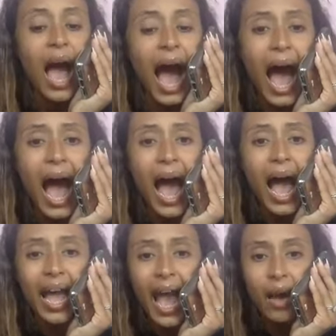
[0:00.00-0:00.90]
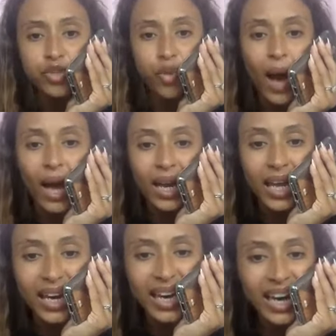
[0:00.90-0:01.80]
I am
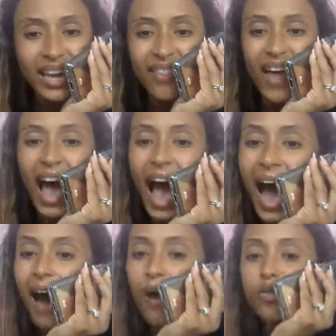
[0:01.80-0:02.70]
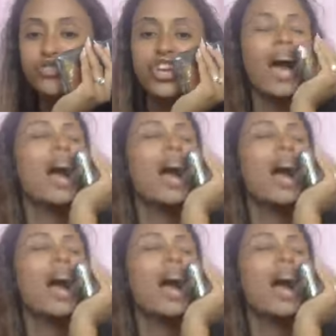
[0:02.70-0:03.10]
dwelling in the house.